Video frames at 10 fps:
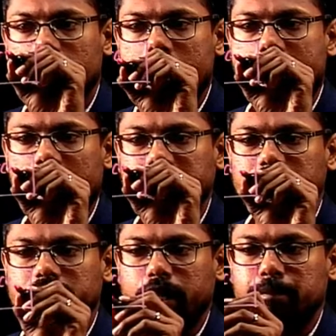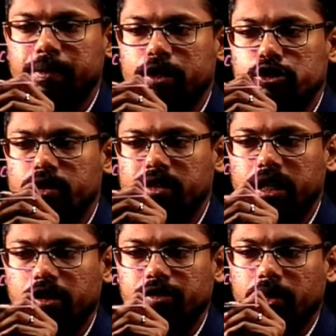at temperature
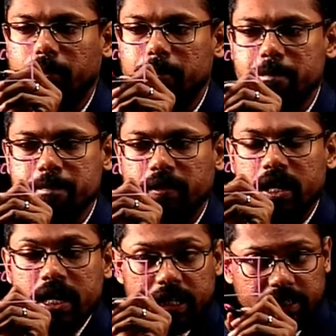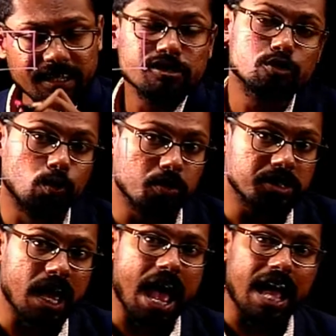T1. This source
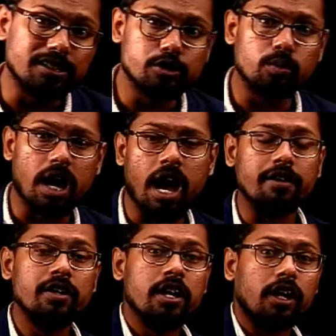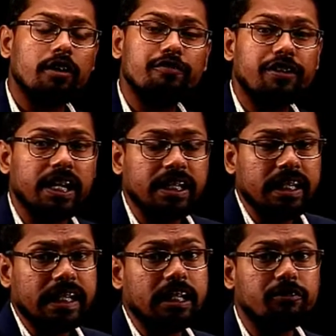has to have a very
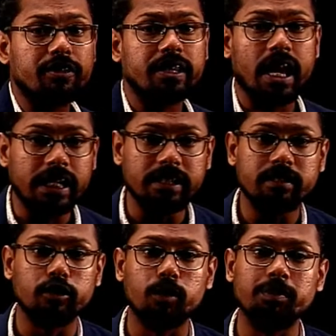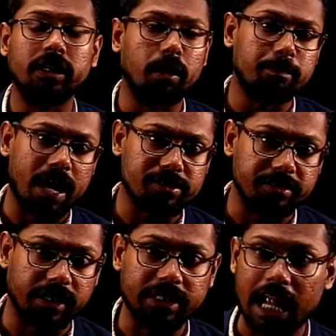infinite thermal capacity.
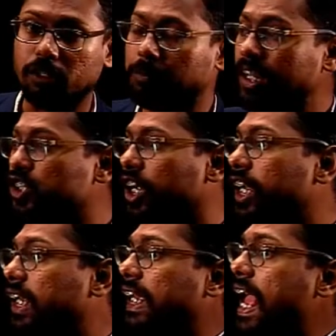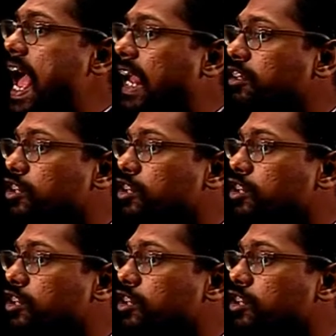That means it can